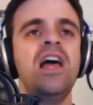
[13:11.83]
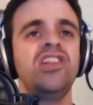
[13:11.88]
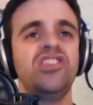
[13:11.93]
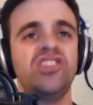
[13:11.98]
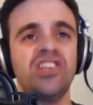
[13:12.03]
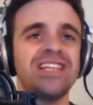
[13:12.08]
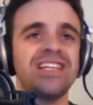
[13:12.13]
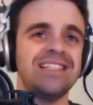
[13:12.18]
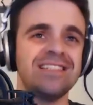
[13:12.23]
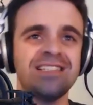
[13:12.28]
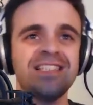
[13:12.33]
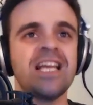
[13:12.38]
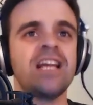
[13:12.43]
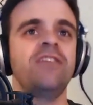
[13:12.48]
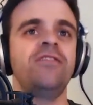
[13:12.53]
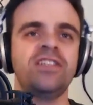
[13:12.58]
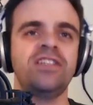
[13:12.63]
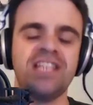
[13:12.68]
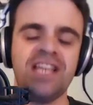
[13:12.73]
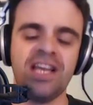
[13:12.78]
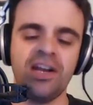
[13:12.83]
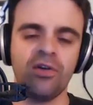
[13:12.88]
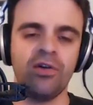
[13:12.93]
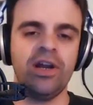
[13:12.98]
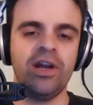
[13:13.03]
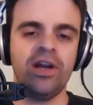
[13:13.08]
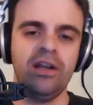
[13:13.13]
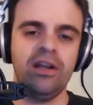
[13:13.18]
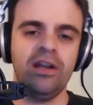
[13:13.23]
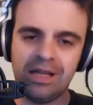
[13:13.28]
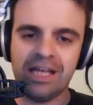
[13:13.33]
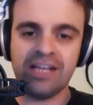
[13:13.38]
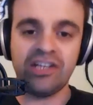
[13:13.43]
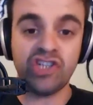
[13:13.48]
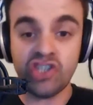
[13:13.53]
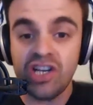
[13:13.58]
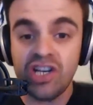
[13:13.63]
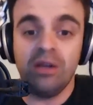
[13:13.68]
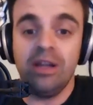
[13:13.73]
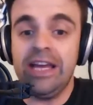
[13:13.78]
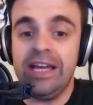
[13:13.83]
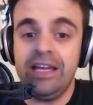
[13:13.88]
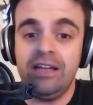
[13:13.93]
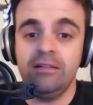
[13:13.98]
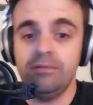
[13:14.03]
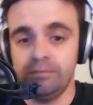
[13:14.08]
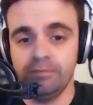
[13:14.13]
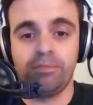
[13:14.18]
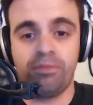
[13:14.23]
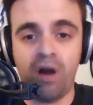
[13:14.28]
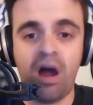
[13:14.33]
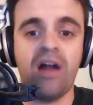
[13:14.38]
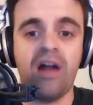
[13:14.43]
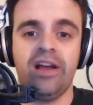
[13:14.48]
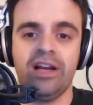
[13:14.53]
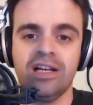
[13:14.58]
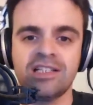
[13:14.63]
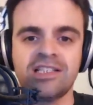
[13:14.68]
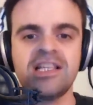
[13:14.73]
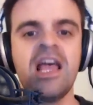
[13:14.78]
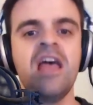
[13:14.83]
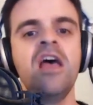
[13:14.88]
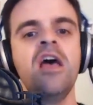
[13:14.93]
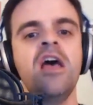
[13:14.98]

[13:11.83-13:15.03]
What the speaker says: just get sick of us hearing, like, shilling products,